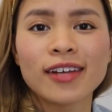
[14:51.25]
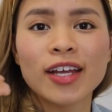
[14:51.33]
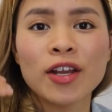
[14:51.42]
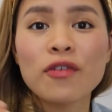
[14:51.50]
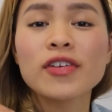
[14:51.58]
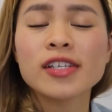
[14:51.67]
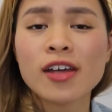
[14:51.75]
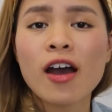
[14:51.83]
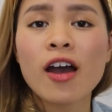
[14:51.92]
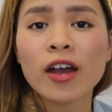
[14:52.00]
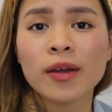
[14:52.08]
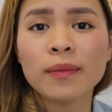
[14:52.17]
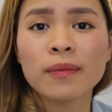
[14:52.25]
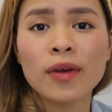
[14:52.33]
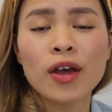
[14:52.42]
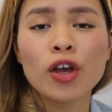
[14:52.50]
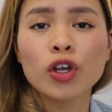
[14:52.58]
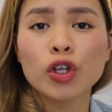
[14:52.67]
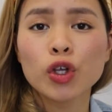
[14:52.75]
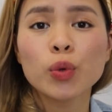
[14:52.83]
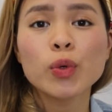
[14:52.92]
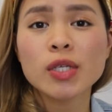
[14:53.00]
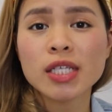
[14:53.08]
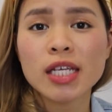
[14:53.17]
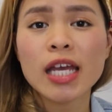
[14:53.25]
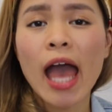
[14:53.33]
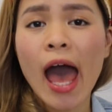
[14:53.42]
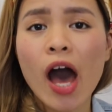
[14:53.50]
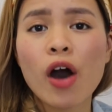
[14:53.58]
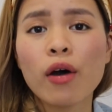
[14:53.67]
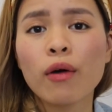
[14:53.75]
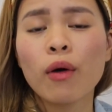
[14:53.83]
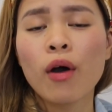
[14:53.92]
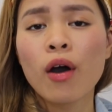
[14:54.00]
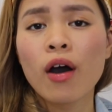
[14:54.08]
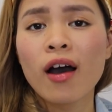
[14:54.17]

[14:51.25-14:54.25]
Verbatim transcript: And over time, you will see how